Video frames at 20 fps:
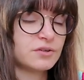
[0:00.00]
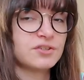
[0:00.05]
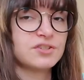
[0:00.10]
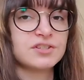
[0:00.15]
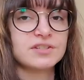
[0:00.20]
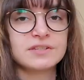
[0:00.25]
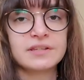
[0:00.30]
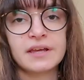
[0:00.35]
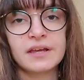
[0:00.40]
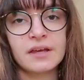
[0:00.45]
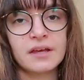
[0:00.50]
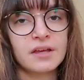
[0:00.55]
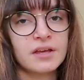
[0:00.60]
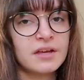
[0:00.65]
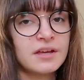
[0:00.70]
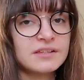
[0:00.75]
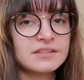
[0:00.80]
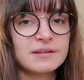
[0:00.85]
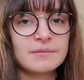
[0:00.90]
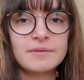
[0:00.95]
or just like
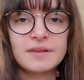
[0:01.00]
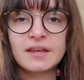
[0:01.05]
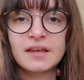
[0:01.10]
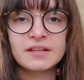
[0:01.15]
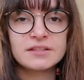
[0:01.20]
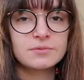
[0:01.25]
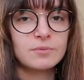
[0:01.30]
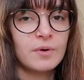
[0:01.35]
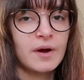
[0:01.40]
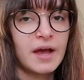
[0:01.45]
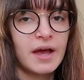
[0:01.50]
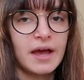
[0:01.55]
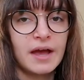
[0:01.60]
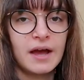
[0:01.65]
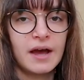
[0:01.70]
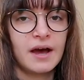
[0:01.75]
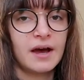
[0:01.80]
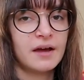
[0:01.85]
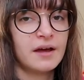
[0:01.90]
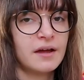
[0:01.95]
something gets
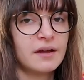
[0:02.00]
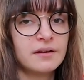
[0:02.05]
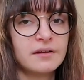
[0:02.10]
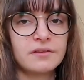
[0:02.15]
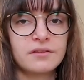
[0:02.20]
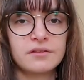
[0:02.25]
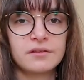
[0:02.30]
wet on